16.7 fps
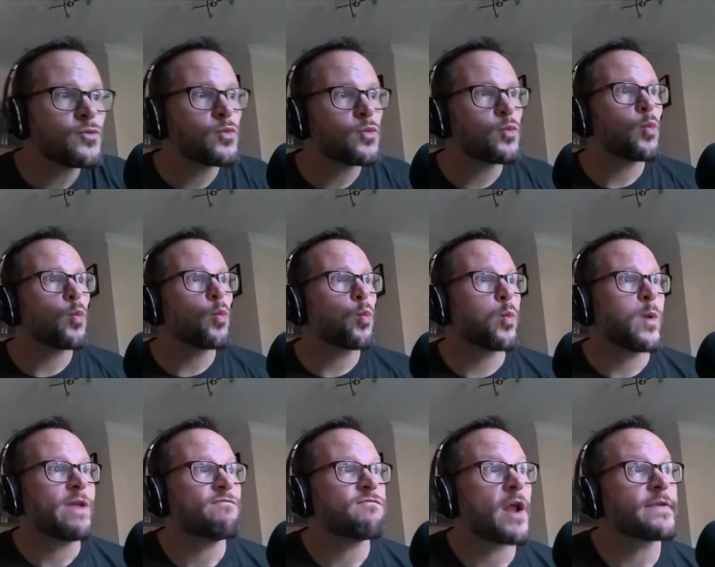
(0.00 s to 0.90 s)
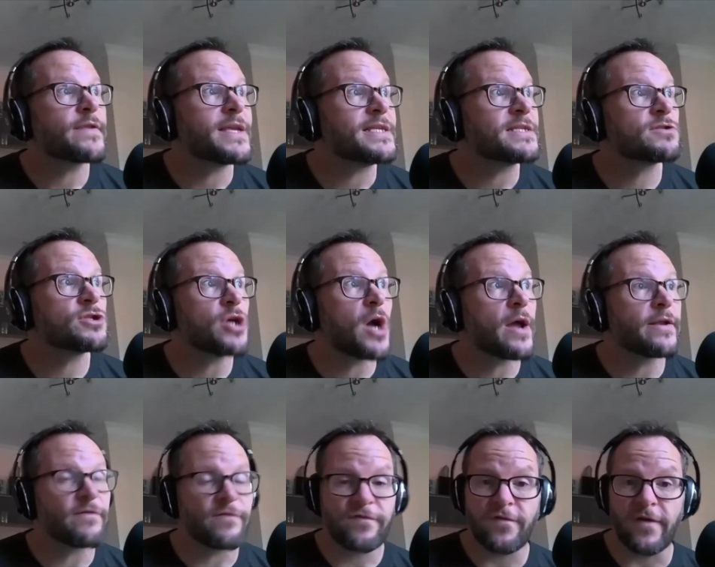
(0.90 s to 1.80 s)
we run these
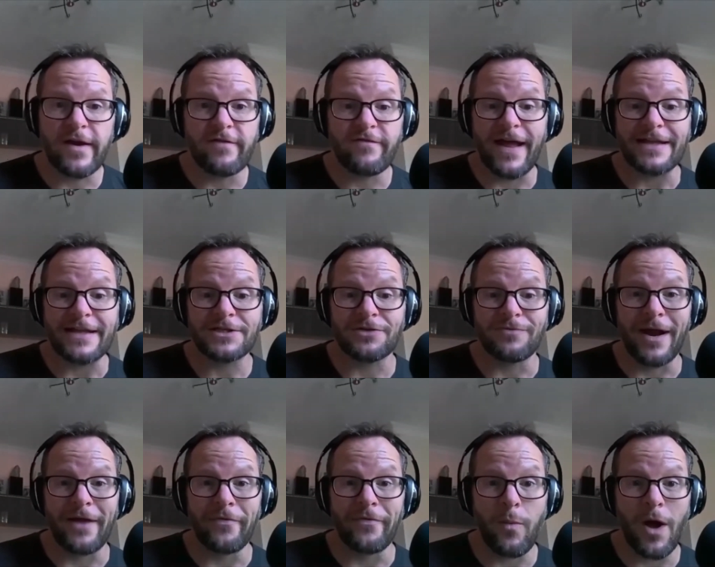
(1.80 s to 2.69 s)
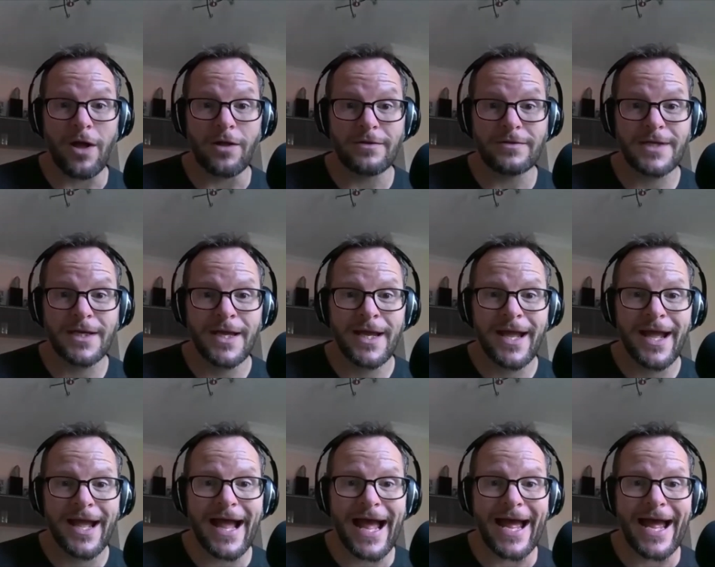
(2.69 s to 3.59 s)
giant free events around the world,
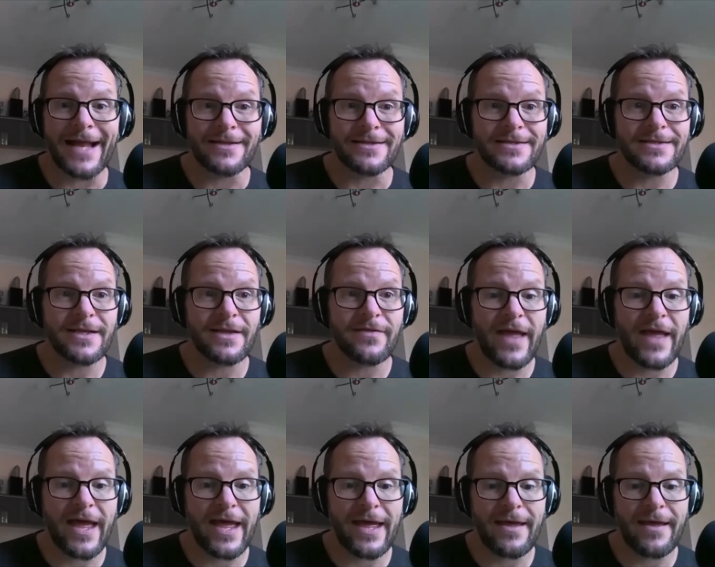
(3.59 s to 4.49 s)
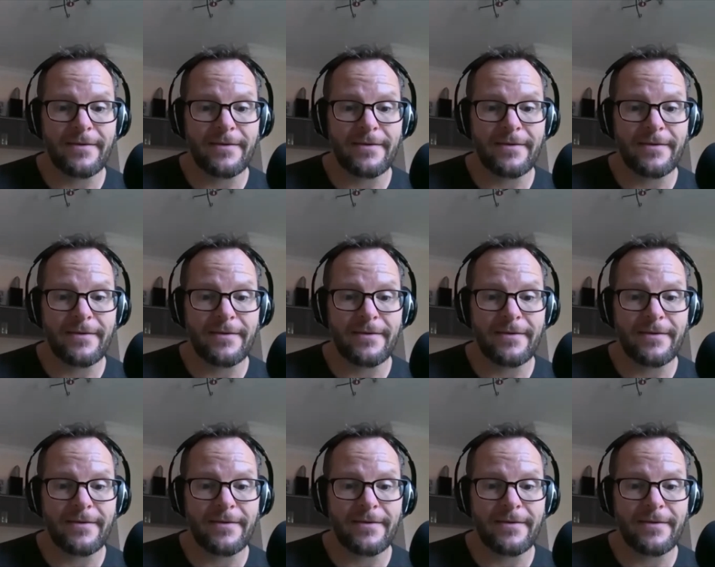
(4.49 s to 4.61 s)
and they're